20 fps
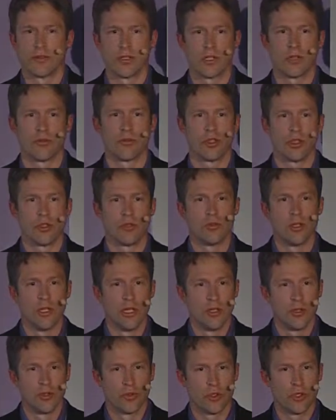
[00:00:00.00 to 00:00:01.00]
You know,
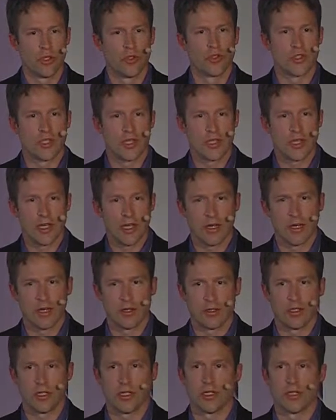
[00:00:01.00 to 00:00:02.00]
when you see that
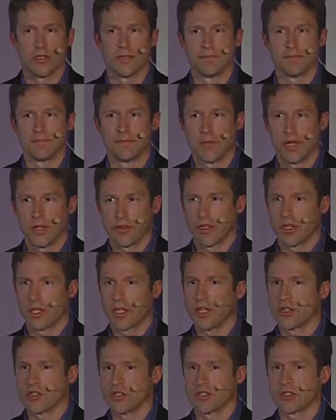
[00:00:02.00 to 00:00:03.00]

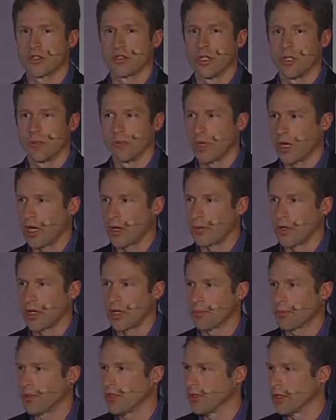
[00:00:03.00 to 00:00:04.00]
authentication screen pop
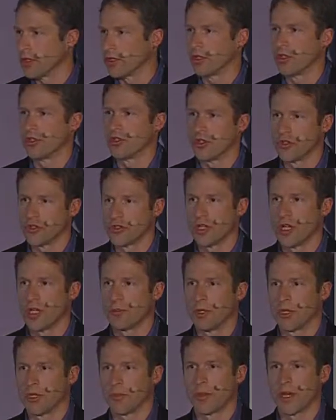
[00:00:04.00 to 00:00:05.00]
up, you enter your username
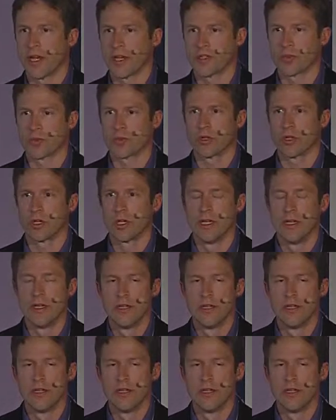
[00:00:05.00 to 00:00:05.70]
and your password.